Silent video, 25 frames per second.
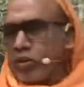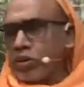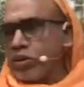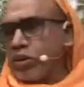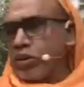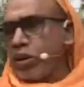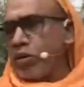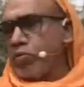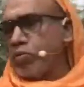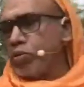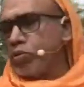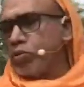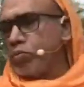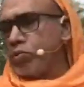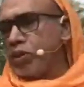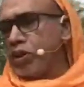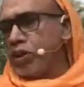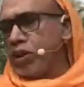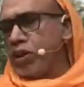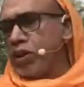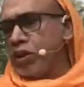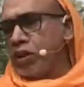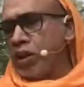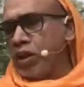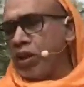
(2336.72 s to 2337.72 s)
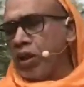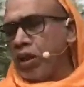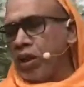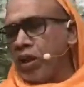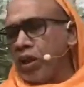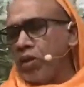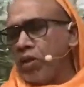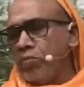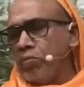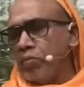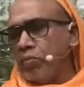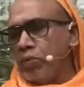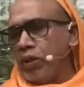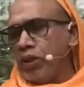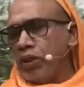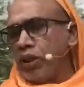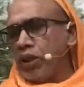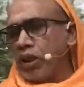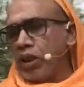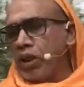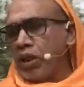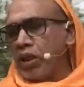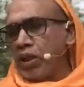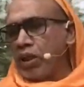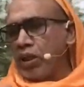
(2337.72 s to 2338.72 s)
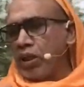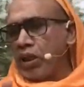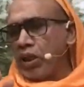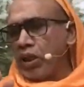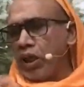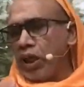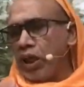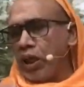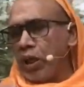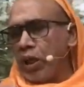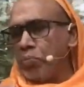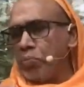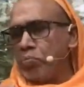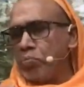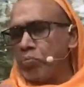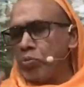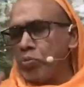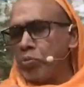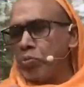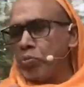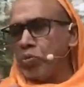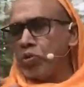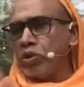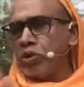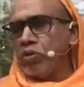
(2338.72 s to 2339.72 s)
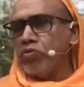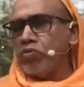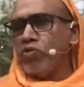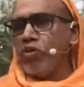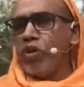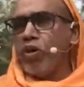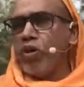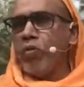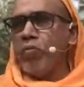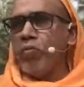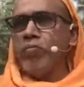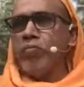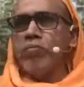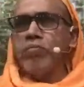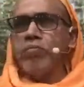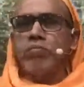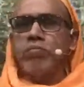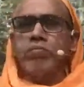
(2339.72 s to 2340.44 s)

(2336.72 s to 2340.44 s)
yourself to be a mere name with a form.